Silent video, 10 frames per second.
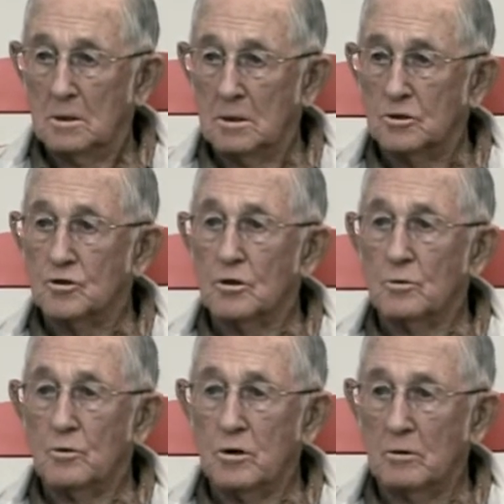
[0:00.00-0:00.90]
It's
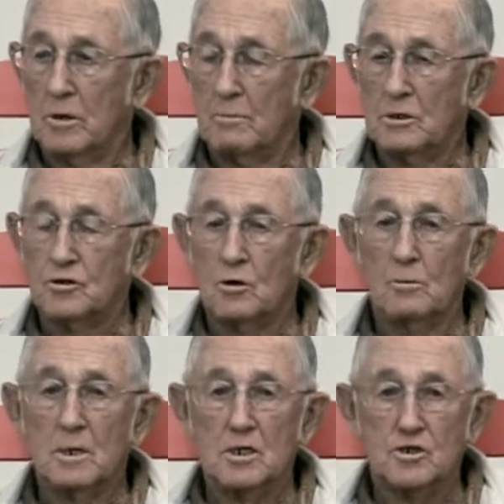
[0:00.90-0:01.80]
unreal. There have been so
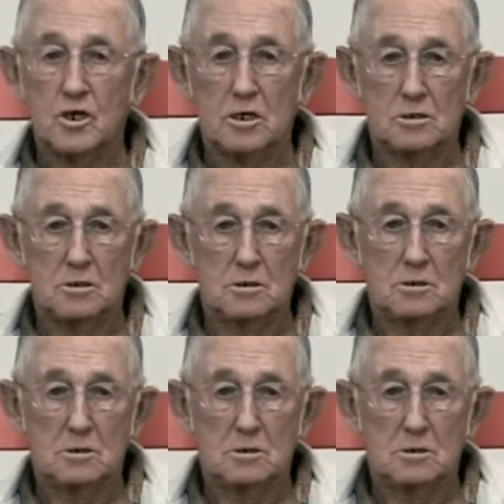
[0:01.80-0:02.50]
many changes.